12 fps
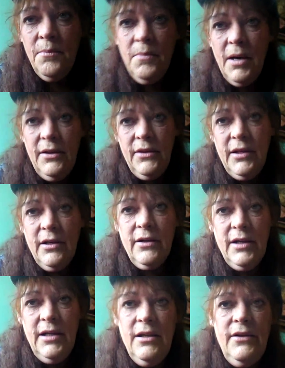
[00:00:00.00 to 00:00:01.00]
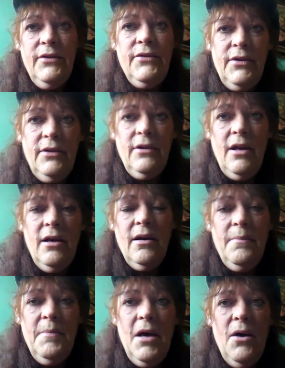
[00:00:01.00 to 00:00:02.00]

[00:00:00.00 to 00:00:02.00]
But there is, um,